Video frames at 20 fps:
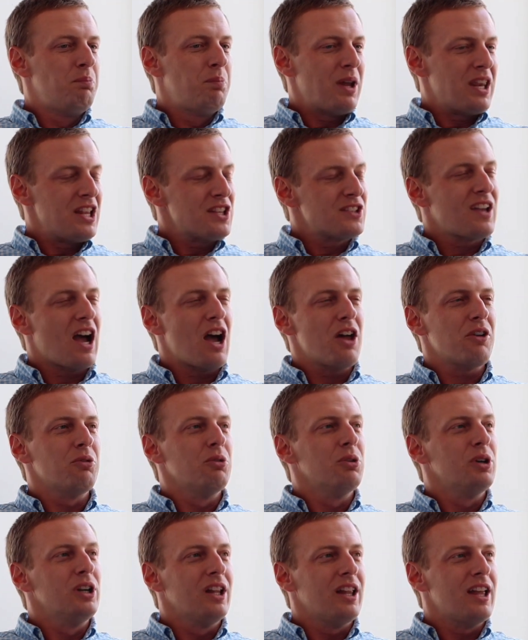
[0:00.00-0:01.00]
but it's gotten
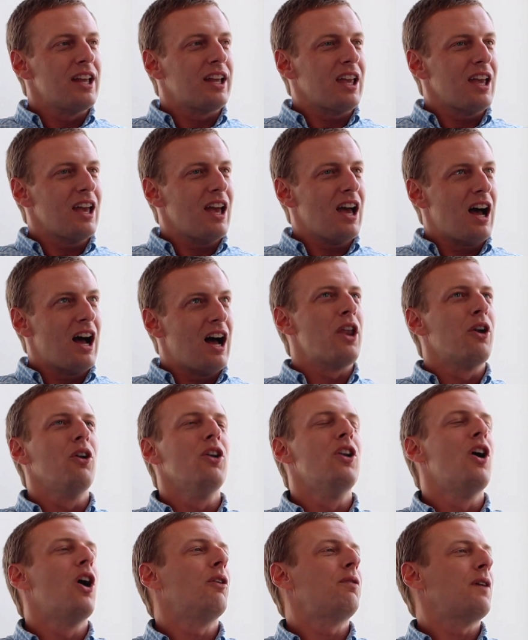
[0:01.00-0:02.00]
real, like, I
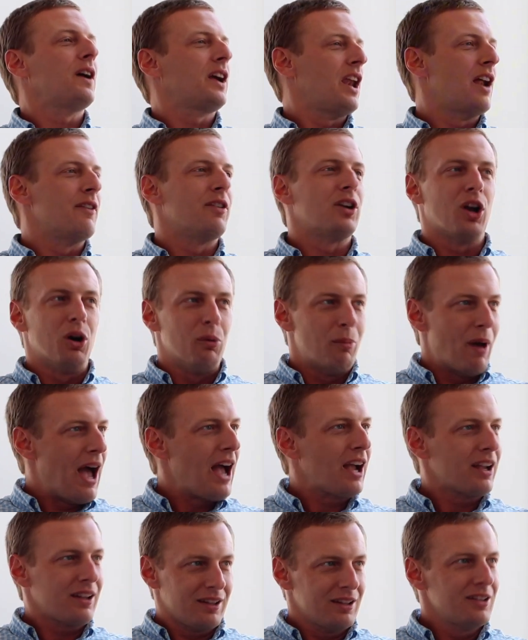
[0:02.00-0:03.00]
don't know if I could ever go
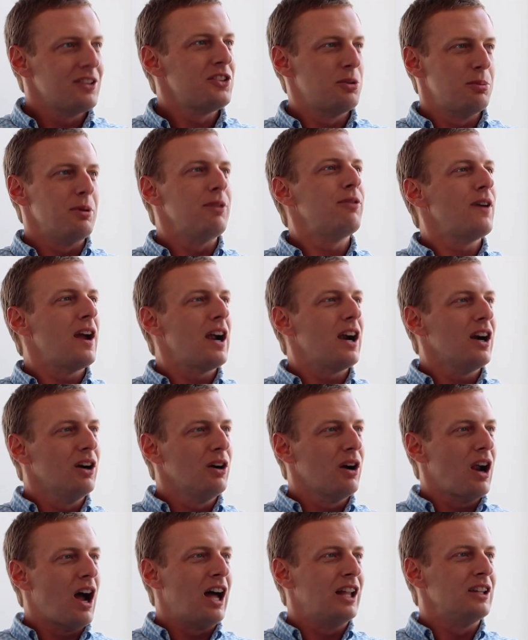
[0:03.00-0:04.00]
back. To be
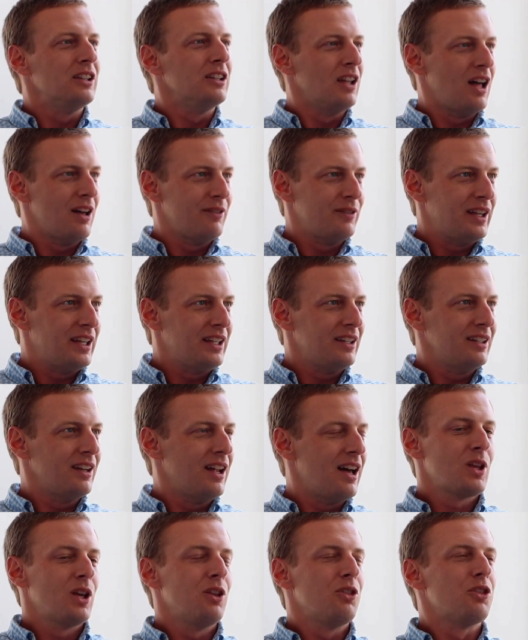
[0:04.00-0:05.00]
fair, I love it.
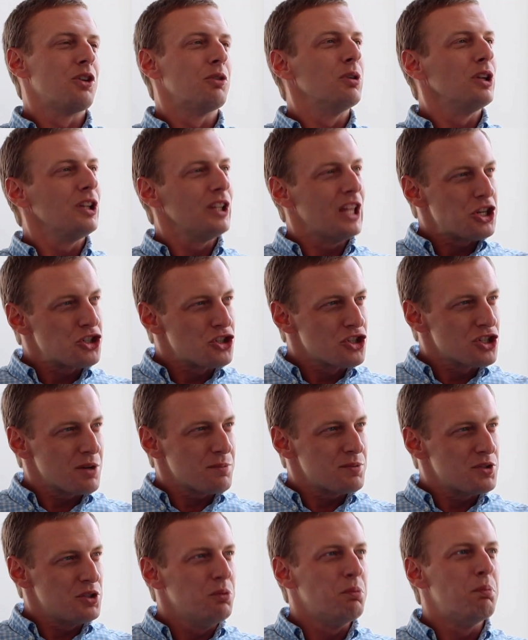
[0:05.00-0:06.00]
The
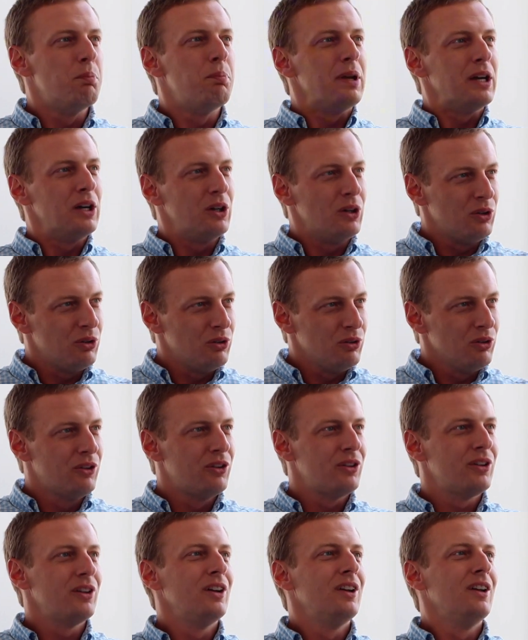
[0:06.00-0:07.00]
relationships you
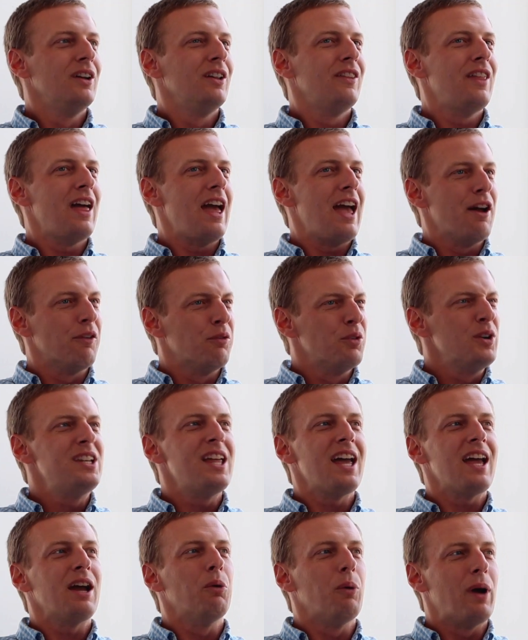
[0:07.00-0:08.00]
build, the every
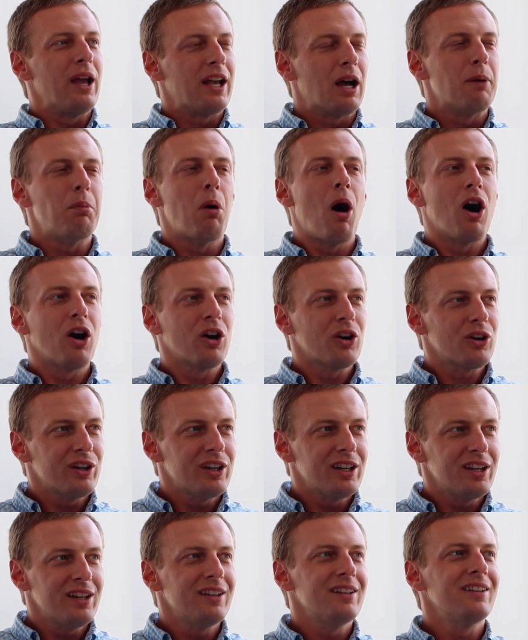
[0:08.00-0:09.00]
day I wake up
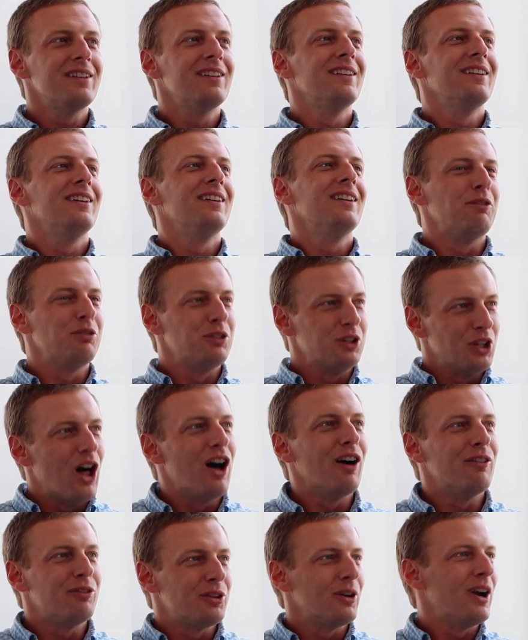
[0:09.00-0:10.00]
hungry, I've
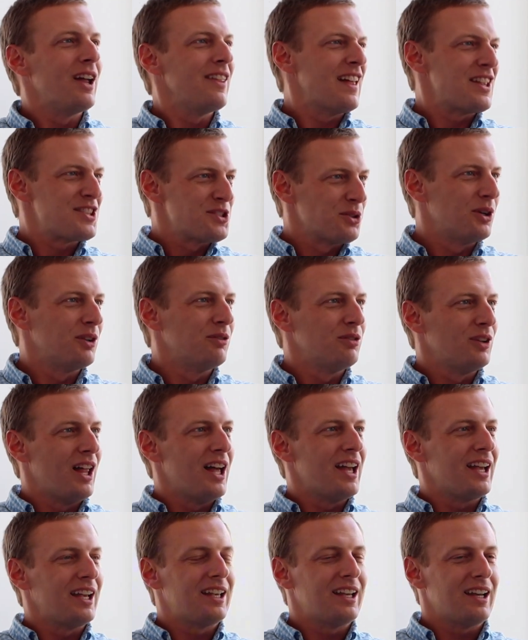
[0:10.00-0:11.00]
loved, right? That's sort of
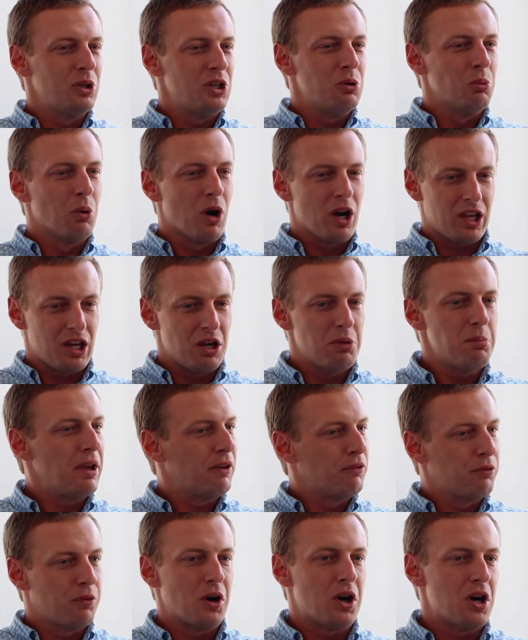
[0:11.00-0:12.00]
like when you work at a
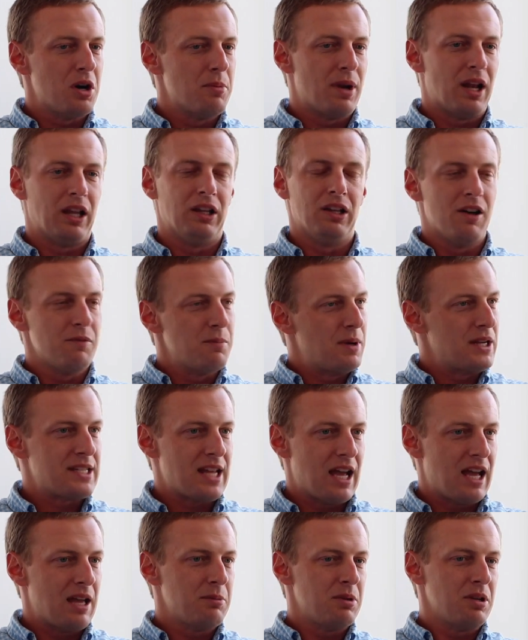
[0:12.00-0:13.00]
big firm, and I love my
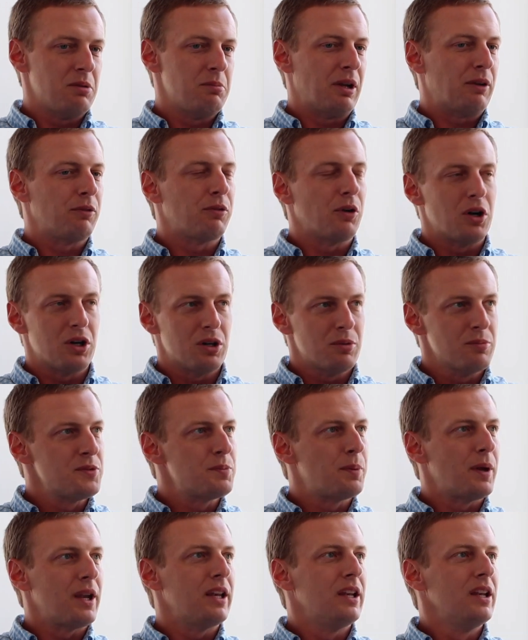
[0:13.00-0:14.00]
time at big
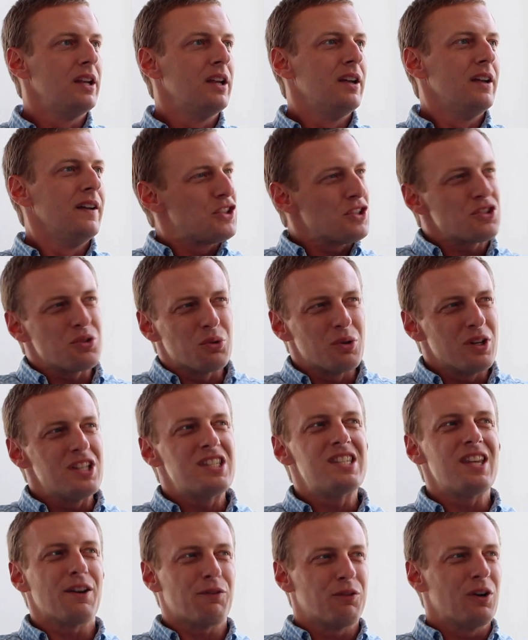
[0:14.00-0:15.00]
firms, but it's just sort
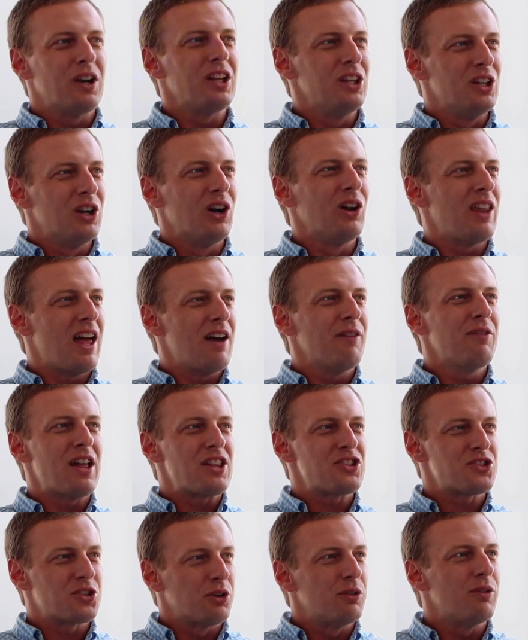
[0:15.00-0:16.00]
of different. You don't have
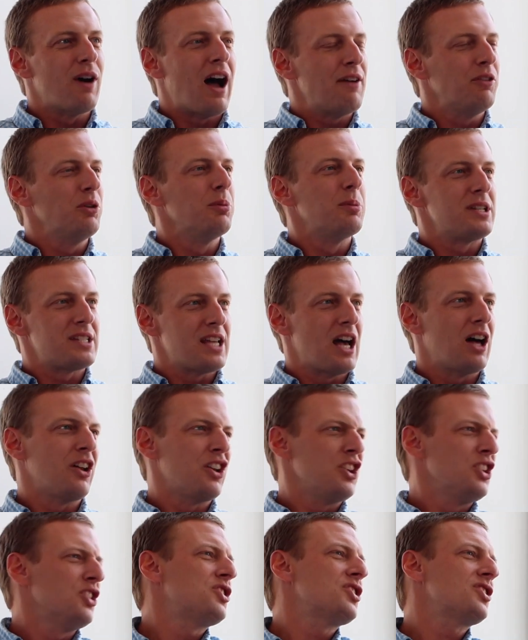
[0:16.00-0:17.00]
that survival
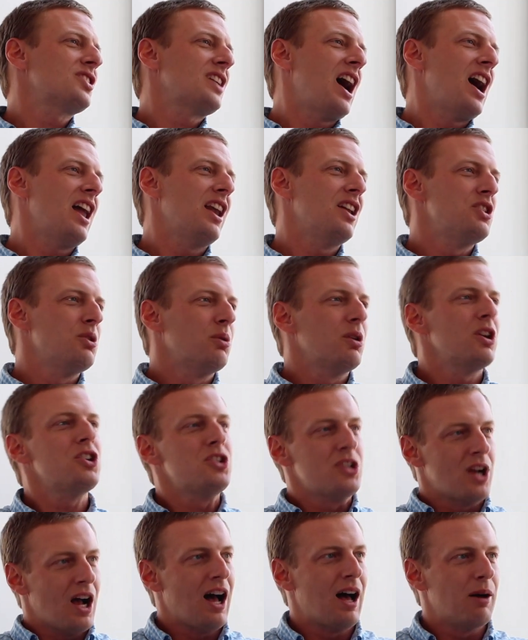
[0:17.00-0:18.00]
mentality. You're just kind of doing a
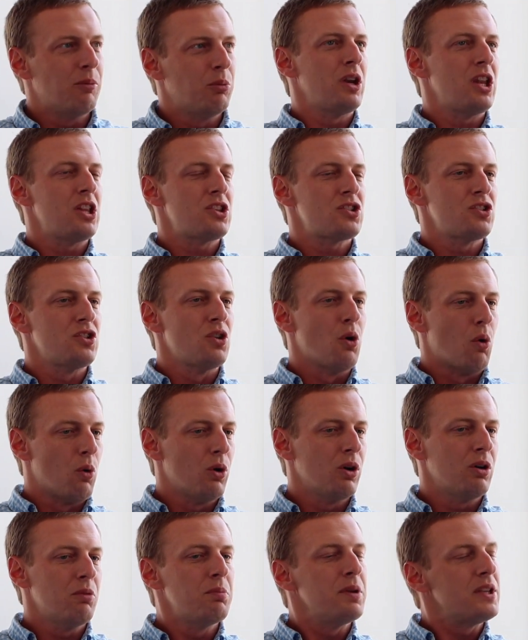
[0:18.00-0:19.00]
job when it's
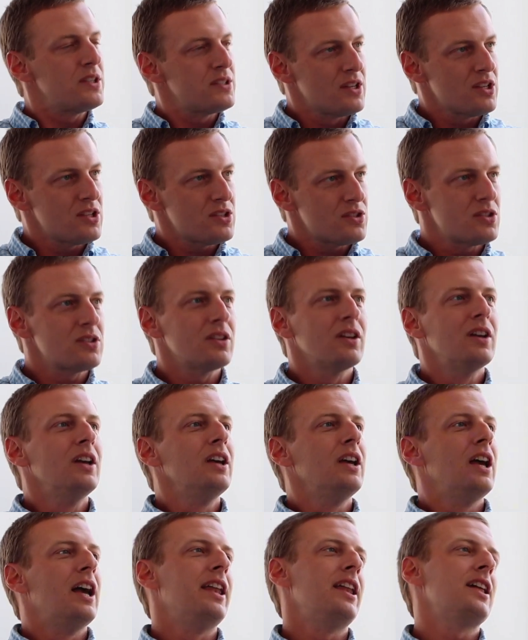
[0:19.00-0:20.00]
your business.
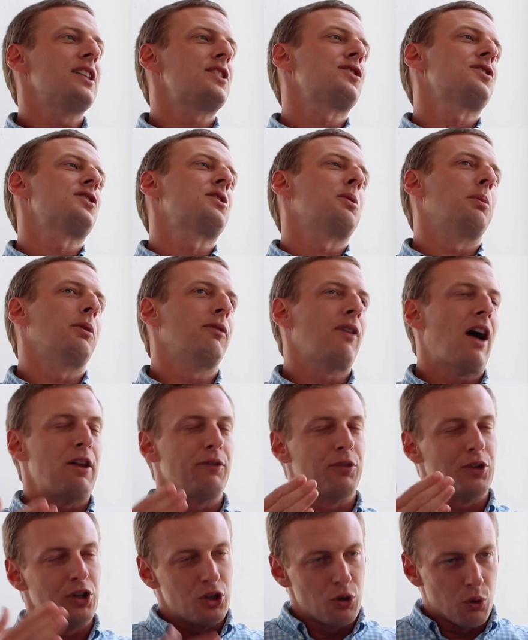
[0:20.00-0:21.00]
And it's to
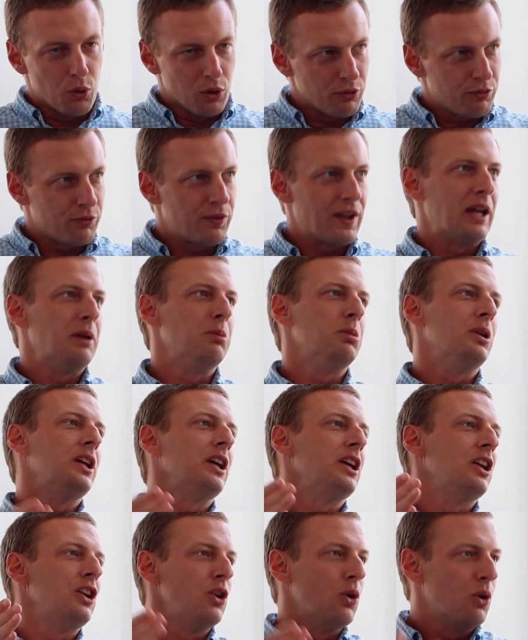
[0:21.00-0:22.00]
provide for your
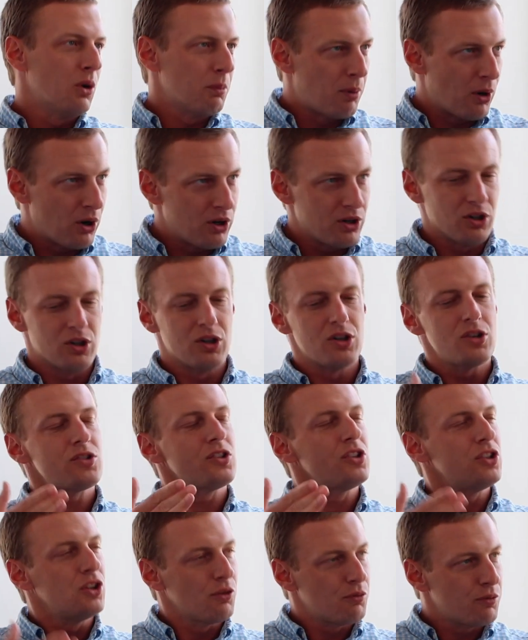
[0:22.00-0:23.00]
family and your
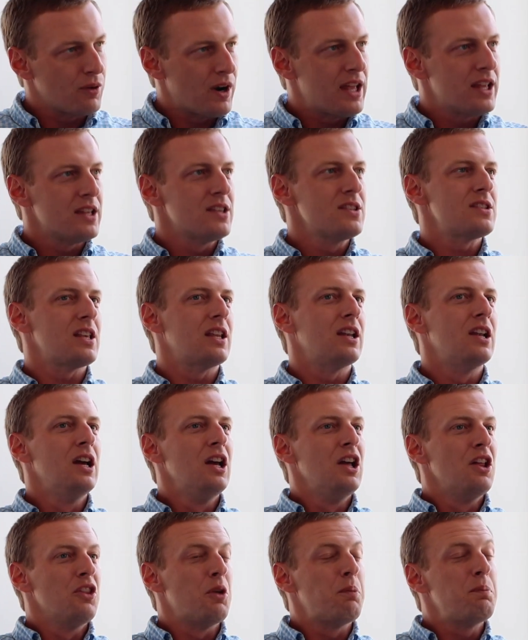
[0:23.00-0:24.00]
partners and your friends and
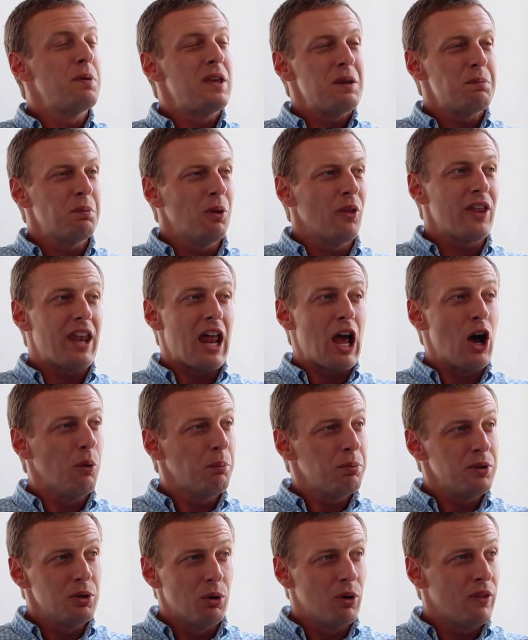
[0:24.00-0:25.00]
the people that
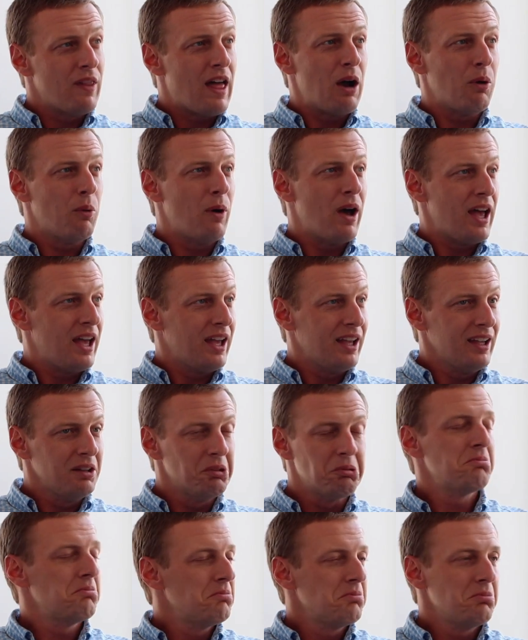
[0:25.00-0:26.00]
help you on that way.